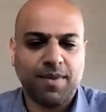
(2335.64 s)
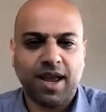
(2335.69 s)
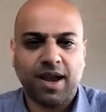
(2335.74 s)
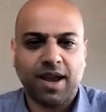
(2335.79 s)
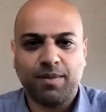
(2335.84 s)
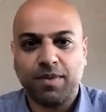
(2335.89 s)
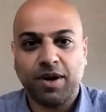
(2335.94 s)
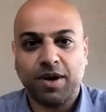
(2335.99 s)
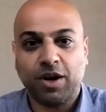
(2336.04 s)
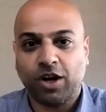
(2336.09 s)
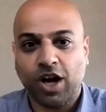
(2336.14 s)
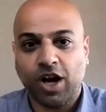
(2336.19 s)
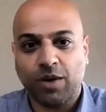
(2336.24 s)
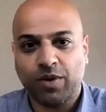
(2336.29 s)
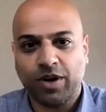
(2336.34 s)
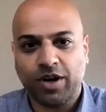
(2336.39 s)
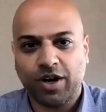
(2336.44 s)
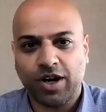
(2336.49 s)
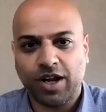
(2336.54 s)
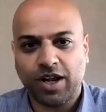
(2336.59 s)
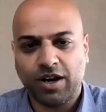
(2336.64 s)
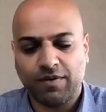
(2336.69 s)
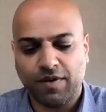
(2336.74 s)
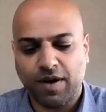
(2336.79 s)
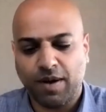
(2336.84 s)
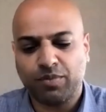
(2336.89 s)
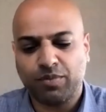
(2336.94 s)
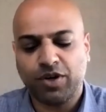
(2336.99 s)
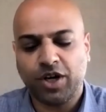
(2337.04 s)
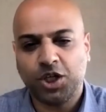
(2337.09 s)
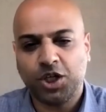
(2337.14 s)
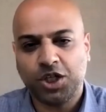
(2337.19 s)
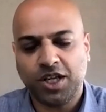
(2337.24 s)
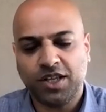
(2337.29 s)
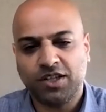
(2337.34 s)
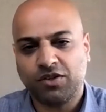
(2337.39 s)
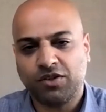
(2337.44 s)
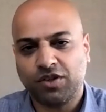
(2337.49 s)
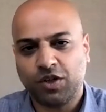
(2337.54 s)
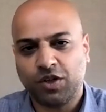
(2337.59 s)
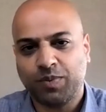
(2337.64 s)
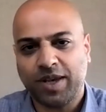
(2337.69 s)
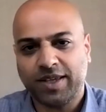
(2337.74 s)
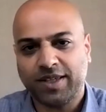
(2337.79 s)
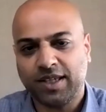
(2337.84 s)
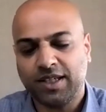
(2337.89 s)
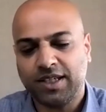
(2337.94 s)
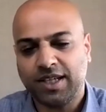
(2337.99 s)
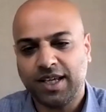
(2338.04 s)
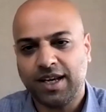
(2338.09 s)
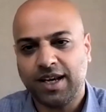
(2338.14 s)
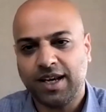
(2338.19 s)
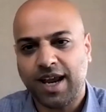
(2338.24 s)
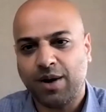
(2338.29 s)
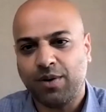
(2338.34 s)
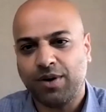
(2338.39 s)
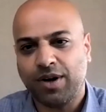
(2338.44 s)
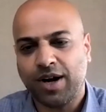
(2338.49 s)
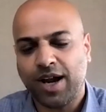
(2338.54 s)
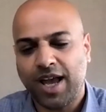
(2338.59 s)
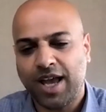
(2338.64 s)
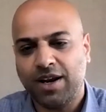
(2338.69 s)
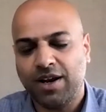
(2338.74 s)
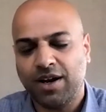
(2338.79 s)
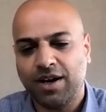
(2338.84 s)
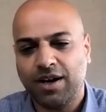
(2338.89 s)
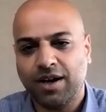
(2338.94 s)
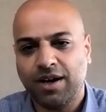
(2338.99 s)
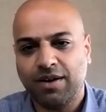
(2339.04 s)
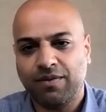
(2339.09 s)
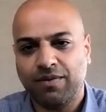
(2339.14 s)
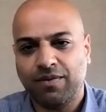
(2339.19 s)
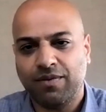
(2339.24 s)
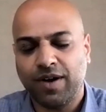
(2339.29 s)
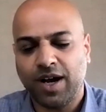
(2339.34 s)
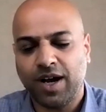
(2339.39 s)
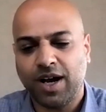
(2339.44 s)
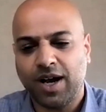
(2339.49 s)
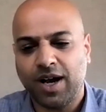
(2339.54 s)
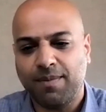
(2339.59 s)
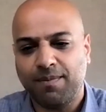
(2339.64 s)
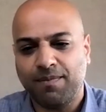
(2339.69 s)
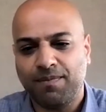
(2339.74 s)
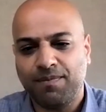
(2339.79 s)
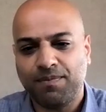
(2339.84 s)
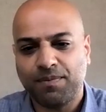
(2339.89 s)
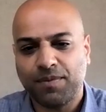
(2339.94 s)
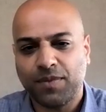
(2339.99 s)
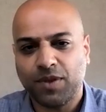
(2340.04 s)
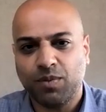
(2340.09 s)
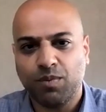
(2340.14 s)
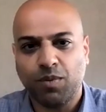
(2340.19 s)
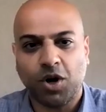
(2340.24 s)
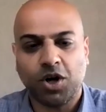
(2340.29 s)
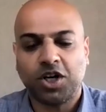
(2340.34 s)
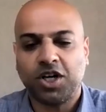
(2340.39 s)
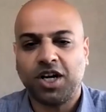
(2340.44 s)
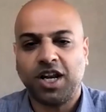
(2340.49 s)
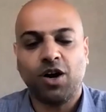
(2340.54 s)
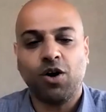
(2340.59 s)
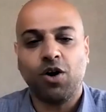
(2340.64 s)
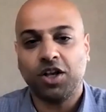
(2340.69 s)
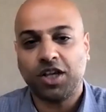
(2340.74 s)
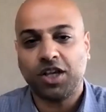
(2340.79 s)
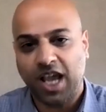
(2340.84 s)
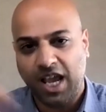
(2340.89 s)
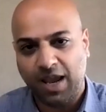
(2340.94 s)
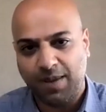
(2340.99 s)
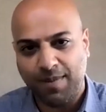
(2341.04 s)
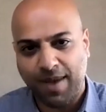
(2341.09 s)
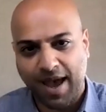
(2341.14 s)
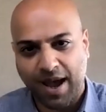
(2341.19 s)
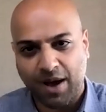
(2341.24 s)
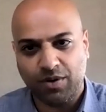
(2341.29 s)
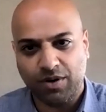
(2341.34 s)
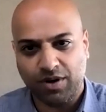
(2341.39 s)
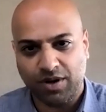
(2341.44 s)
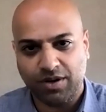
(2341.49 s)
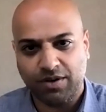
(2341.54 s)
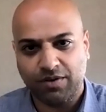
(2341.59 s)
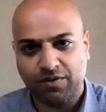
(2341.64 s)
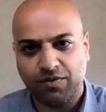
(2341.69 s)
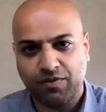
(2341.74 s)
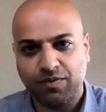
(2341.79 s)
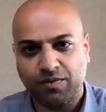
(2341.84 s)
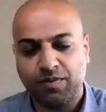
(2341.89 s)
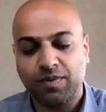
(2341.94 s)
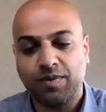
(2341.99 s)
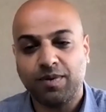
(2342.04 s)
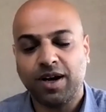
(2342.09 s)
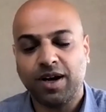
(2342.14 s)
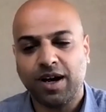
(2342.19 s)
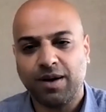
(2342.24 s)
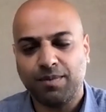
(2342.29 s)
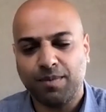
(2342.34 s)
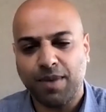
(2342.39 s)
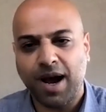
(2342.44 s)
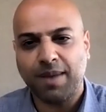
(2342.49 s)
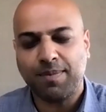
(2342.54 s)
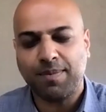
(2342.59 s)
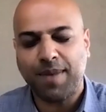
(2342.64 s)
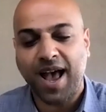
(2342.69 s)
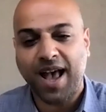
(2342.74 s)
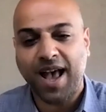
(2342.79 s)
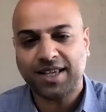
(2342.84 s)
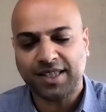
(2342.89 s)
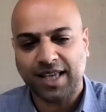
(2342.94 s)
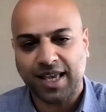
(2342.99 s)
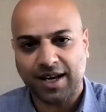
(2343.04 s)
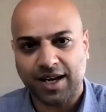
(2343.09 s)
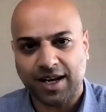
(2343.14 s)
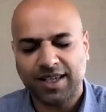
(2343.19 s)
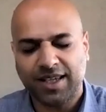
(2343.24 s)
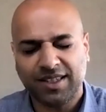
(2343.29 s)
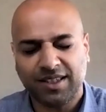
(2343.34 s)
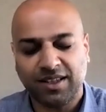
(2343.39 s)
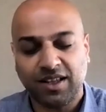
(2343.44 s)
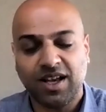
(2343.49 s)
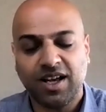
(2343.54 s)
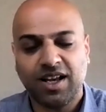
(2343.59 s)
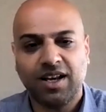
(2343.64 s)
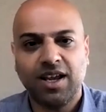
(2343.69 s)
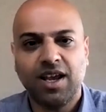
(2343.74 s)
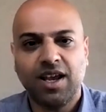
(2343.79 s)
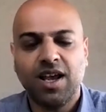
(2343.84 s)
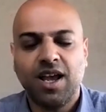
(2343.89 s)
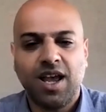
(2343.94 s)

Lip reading: Mary Godwin, our head of operations, Chris Blessington, our head of marketing, all came out of my past at Isilon.